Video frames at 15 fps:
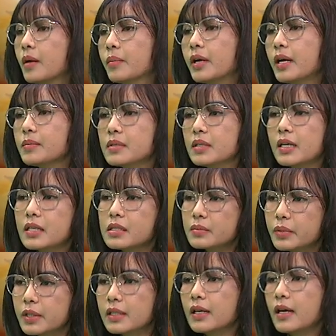Perhaps the
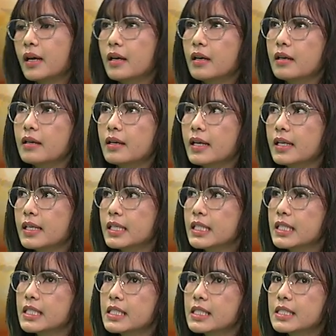husband
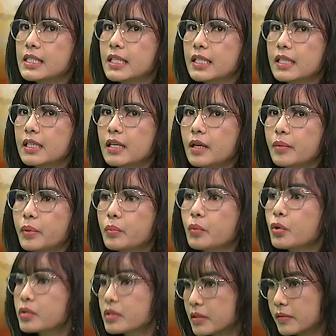is taking up
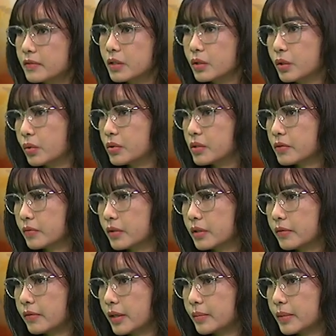most of the loans for
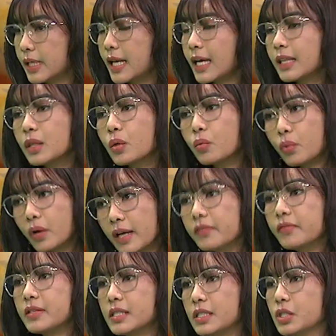the family and the
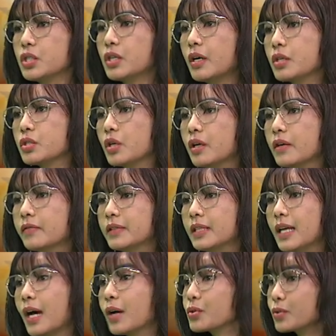wife is in charge of
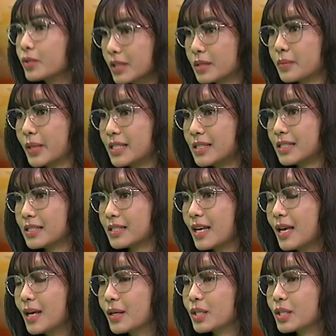the household expenses.